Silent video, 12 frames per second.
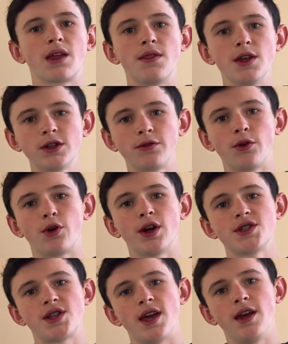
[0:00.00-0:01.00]
This phone
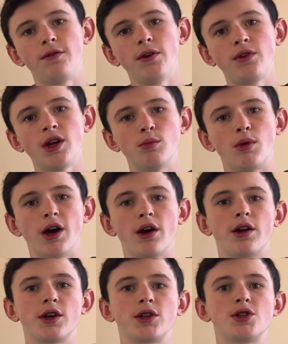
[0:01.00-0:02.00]
has the A15
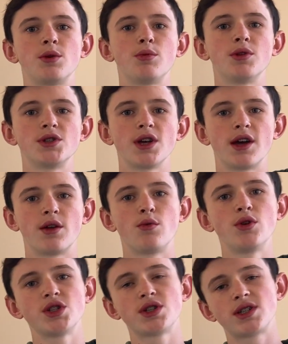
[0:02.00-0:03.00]
Bionic chip inside,
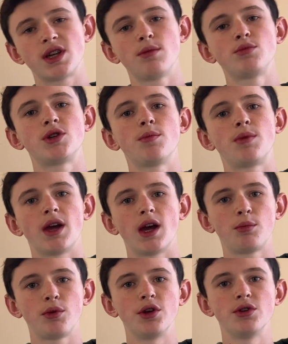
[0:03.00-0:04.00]
which is the same chip that
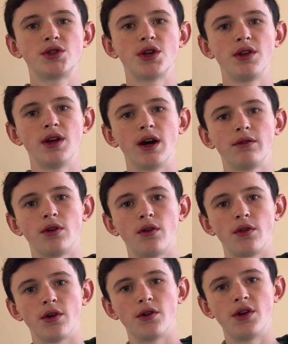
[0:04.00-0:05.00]
Apple used in the iPhone
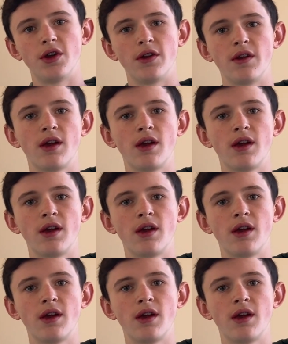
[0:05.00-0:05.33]
13.